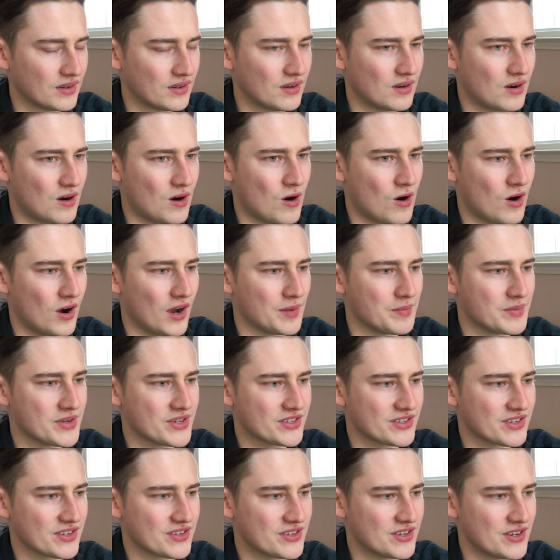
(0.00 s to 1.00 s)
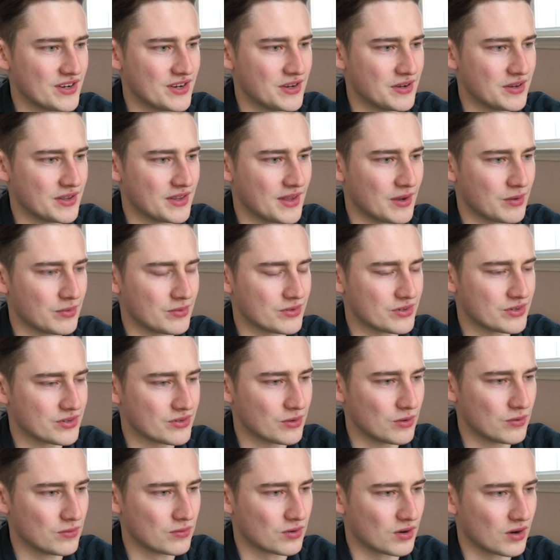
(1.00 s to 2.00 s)
oh, I missed a city that was
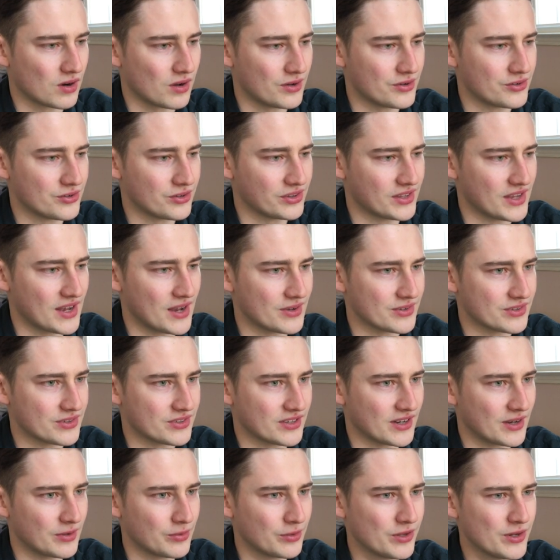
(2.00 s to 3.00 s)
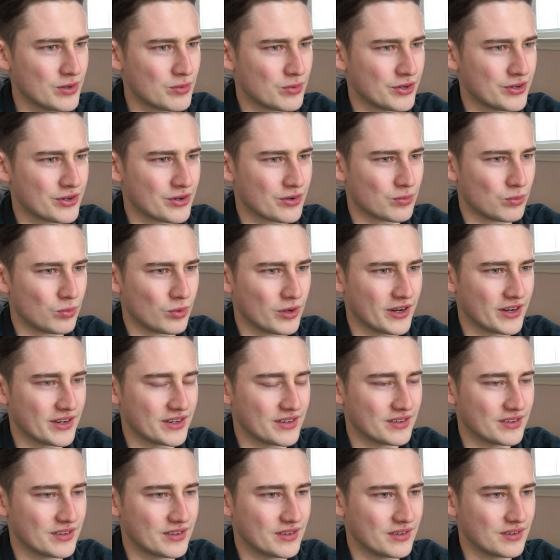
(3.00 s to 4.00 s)
over 100,000. I really wonder what it,
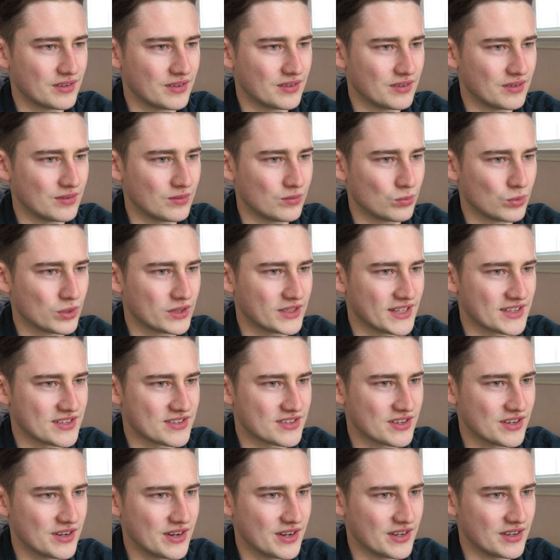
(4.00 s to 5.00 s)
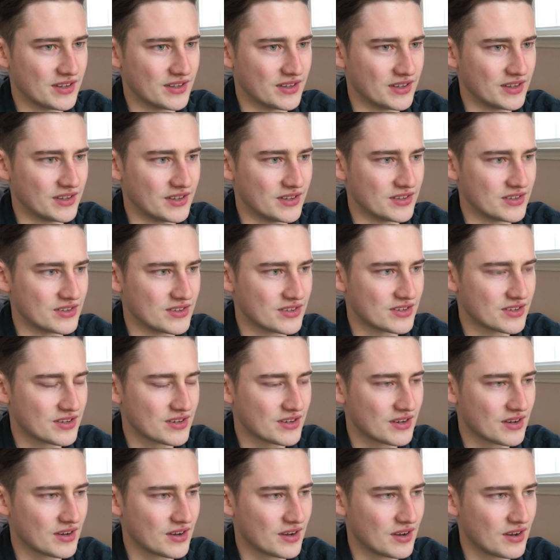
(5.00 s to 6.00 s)
what that city is.
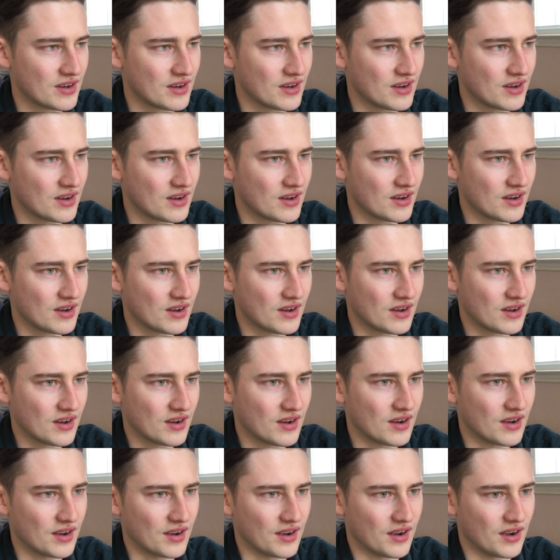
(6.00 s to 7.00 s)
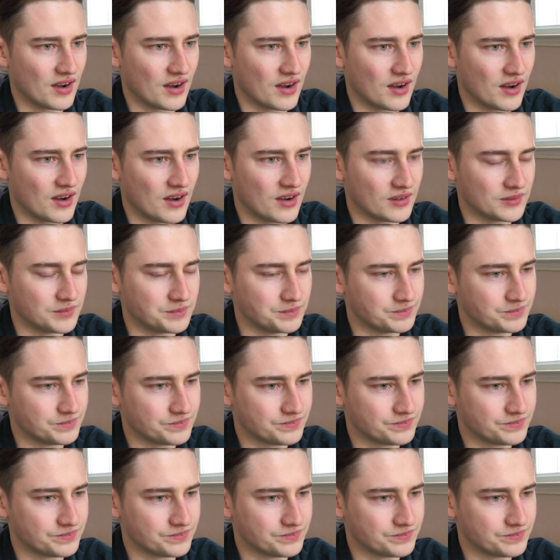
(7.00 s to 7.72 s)
Um,